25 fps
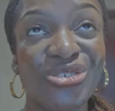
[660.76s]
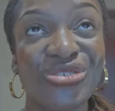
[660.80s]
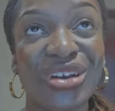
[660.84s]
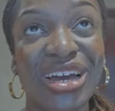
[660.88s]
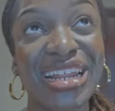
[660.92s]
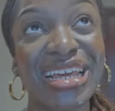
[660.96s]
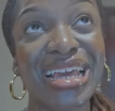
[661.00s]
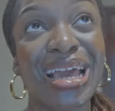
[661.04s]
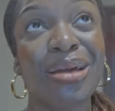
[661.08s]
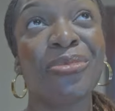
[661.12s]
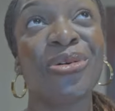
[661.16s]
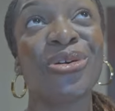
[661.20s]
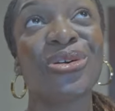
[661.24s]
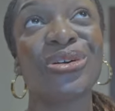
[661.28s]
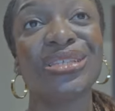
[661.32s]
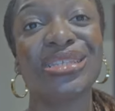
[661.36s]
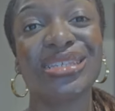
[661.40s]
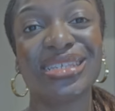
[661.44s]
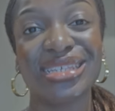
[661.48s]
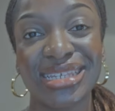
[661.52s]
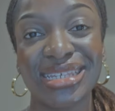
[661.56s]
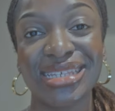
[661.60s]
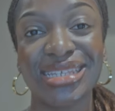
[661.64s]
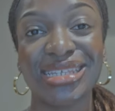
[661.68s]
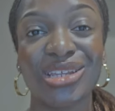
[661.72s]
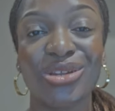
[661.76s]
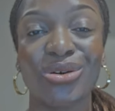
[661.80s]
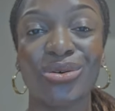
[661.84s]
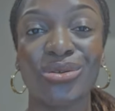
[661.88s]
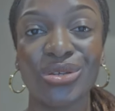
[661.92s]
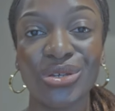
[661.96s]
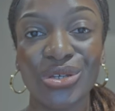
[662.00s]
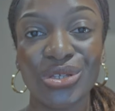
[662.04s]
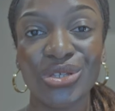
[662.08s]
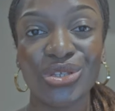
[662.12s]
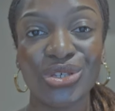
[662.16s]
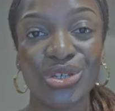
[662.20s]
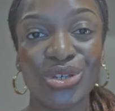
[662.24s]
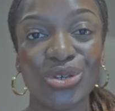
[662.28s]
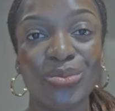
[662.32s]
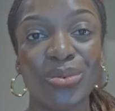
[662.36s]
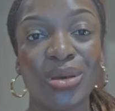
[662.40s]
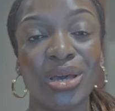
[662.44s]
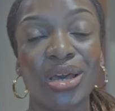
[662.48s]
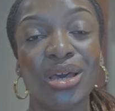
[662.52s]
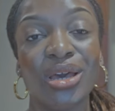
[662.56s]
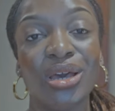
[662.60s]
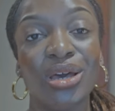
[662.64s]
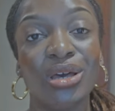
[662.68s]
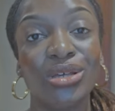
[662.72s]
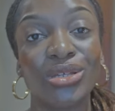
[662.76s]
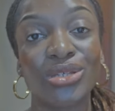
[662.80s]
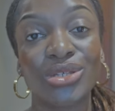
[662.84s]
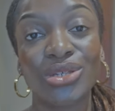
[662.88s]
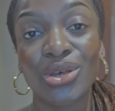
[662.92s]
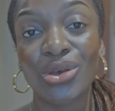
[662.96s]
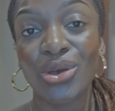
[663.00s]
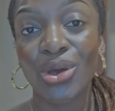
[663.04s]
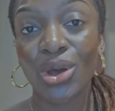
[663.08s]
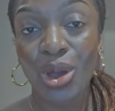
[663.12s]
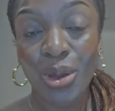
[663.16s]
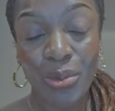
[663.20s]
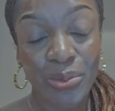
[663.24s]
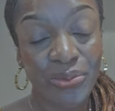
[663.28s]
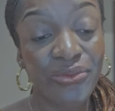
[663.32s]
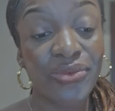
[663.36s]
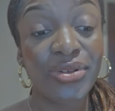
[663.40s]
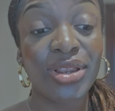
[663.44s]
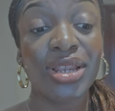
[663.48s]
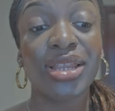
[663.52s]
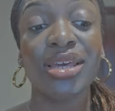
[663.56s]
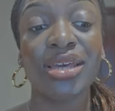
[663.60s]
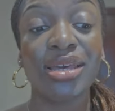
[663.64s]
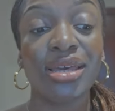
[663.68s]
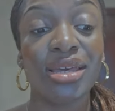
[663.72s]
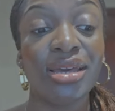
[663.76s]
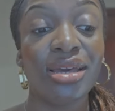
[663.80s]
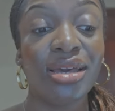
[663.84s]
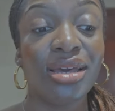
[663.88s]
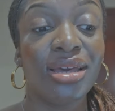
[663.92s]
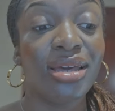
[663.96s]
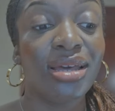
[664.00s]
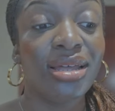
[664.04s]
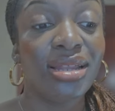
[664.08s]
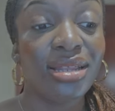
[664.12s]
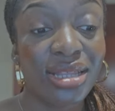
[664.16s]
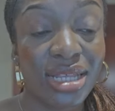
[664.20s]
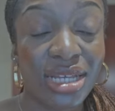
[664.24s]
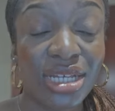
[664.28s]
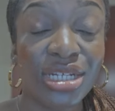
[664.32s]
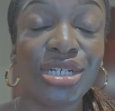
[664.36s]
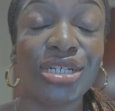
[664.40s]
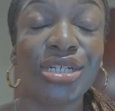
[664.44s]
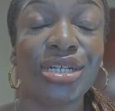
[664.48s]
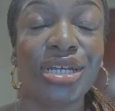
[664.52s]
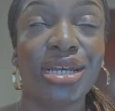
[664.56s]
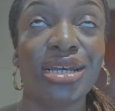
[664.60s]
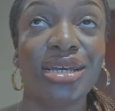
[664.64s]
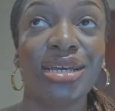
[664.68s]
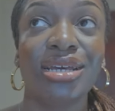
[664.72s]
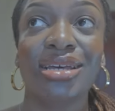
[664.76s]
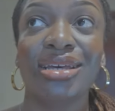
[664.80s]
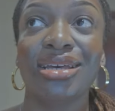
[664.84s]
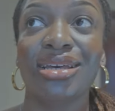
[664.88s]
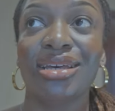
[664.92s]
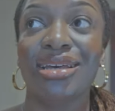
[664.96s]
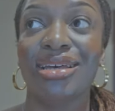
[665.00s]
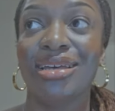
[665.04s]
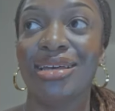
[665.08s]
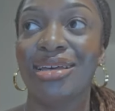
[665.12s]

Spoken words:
trying to get more consistent on YouTube. So hopefully this year,